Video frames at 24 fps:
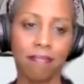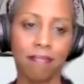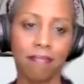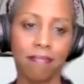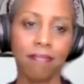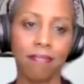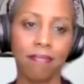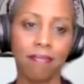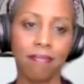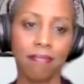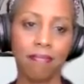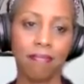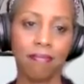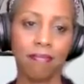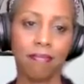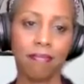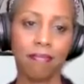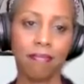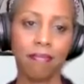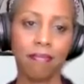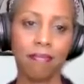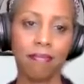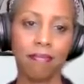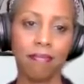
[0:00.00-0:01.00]

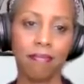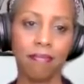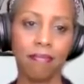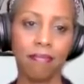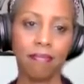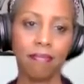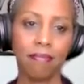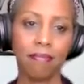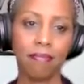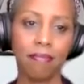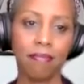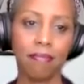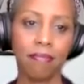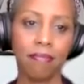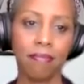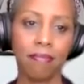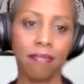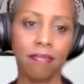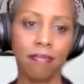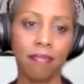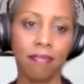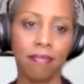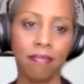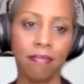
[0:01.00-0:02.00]

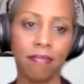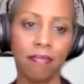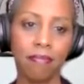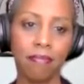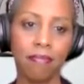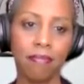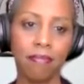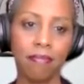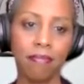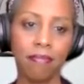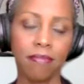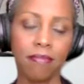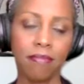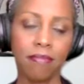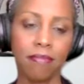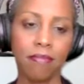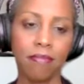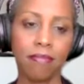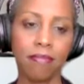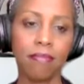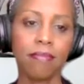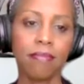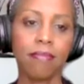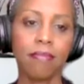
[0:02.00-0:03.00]

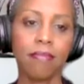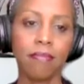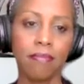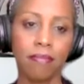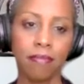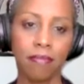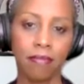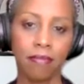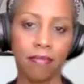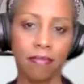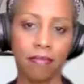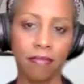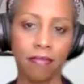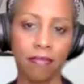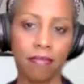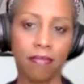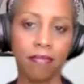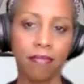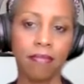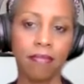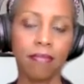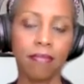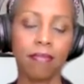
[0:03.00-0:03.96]
This person isn't speaking.